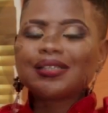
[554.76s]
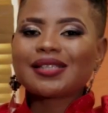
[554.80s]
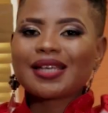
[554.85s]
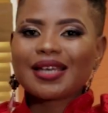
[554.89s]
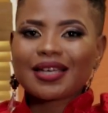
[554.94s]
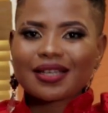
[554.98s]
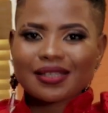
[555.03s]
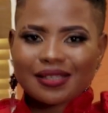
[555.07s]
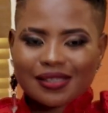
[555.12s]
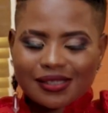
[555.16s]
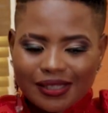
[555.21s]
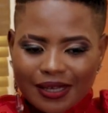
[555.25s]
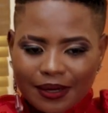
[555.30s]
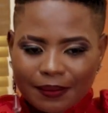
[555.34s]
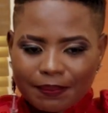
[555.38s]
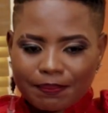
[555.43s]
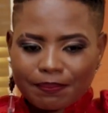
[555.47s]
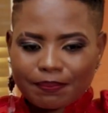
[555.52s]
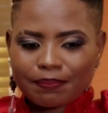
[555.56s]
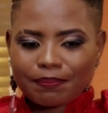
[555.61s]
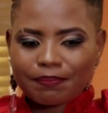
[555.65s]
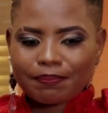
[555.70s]
take a
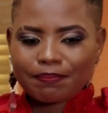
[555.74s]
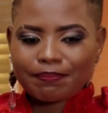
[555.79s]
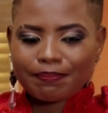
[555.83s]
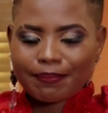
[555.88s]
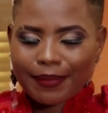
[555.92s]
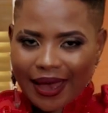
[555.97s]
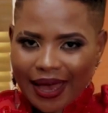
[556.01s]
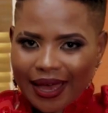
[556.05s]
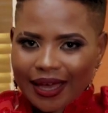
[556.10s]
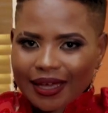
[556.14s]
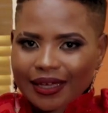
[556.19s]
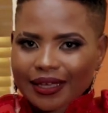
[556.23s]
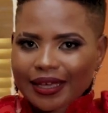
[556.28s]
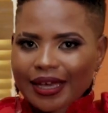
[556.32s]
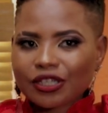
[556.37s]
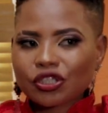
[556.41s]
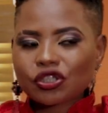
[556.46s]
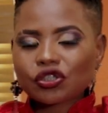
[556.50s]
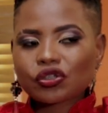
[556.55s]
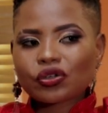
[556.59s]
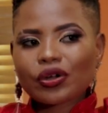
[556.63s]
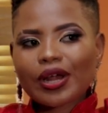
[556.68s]
step back
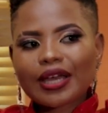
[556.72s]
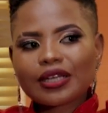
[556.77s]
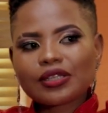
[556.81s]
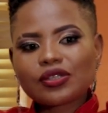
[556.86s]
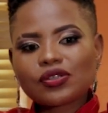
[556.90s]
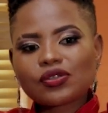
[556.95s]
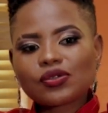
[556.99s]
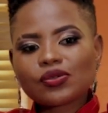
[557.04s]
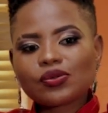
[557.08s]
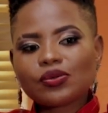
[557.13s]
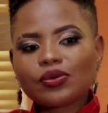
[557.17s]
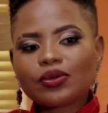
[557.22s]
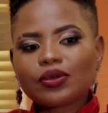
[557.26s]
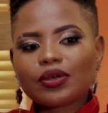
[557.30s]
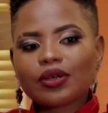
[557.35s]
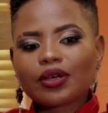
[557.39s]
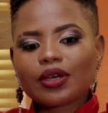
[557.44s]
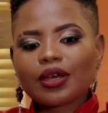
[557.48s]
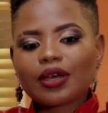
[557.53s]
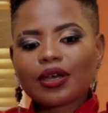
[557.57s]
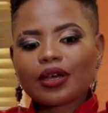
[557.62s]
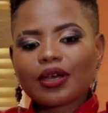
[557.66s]
and try to
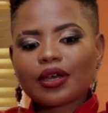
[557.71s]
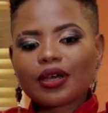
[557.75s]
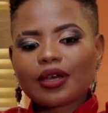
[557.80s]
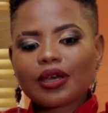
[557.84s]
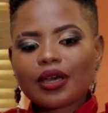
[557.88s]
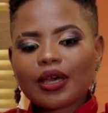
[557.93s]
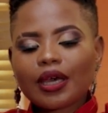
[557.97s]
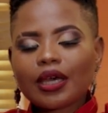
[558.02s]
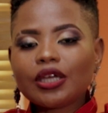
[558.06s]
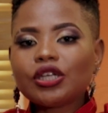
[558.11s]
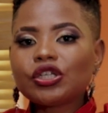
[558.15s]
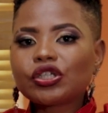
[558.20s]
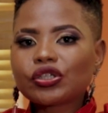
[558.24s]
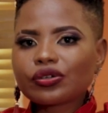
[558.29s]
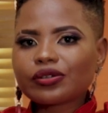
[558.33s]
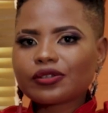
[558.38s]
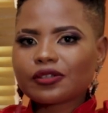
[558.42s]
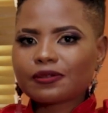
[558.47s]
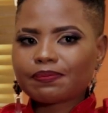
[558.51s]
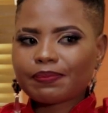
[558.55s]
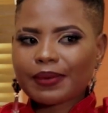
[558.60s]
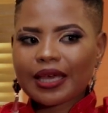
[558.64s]

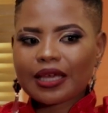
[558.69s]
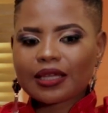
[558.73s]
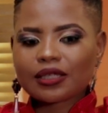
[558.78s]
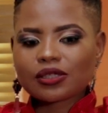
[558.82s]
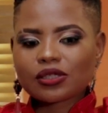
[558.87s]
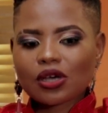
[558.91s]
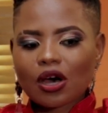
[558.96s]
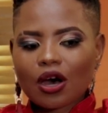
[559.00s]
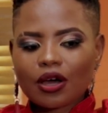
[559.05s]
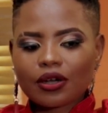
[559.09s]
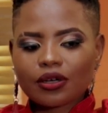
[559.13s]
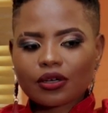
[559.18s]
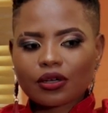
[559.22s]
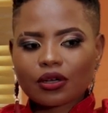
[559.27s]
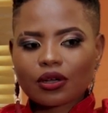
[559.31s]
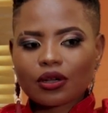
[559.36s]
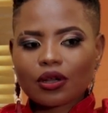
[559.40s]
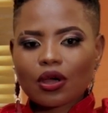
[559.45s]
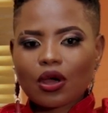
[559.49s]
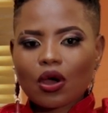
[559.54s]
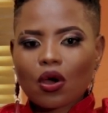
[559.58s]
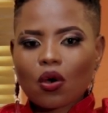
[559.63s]
introspect on
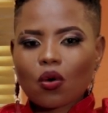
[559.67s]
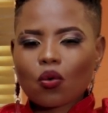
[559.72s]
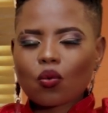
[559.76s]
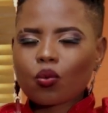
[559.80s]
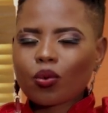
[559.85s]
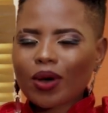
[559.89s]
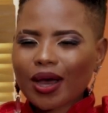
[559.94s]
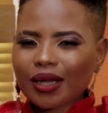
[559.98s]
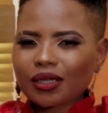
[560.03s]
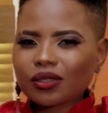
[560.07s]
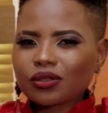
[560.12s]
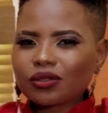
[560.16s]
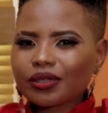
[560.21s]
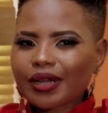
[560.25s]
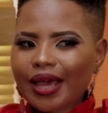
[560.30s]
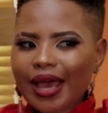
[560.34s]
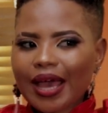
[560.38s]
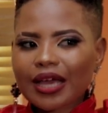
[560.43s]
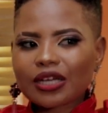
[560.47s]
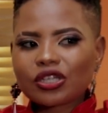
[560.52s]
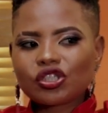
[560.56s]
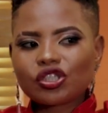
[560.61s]
what could
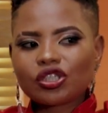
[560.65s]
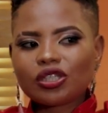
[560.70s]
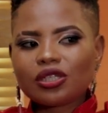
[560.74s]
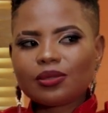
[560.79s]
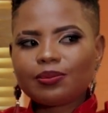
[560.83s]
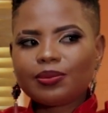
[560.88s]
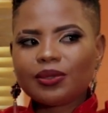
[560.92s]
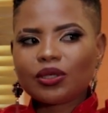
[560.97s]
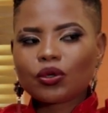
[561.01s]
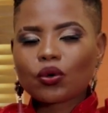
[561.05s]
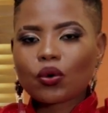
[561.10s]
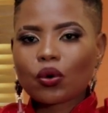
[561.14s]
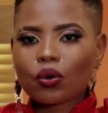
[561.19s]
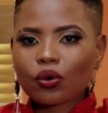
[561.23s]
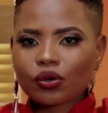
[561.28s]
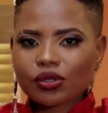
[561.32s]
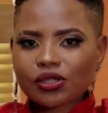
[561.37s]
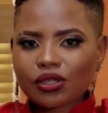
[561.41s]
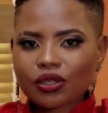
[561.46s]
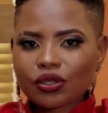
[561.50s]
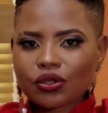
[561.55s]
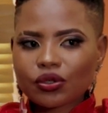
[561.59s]
actually be
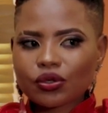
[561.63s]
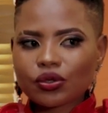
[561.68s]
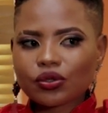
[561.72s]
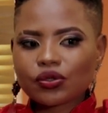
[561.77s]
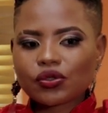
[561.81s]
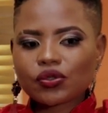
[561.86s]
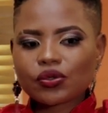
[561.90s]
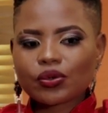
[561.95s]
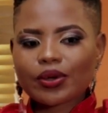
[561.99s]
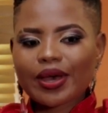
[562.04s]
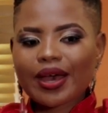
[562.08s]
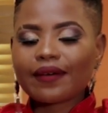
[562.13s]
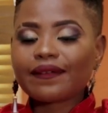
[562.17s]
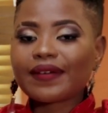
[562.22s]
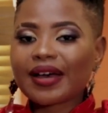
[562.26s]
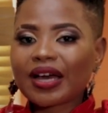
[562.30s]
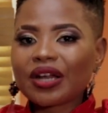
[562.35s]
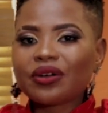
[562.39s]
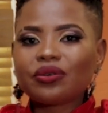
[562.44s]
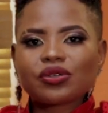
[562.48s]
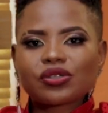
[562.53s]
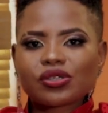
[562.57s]
causing you to have
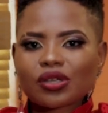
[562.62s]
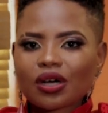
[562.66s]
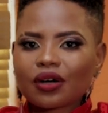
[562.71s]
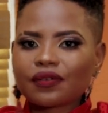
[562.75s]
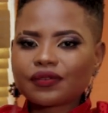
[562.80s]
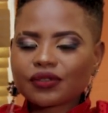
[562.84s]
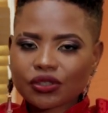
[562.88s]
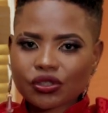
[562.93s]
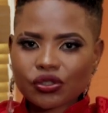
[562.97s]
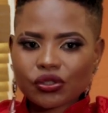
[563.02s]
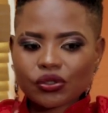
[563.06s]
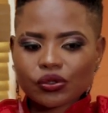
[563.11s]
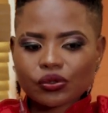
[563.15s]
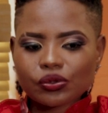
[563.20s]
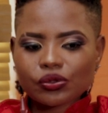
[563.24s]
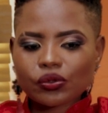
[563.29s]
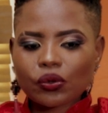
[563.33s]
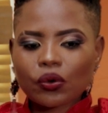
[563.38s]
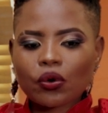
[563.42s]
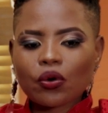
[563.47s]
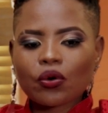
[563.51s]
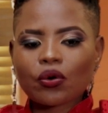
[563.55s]
unresolved
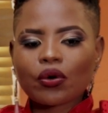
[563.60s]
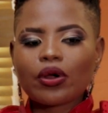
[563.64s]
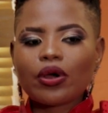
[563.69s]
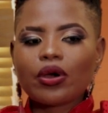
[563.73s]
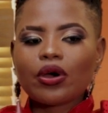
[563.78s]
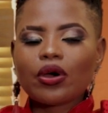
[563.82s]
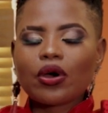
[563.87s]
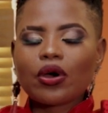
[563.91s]
issues or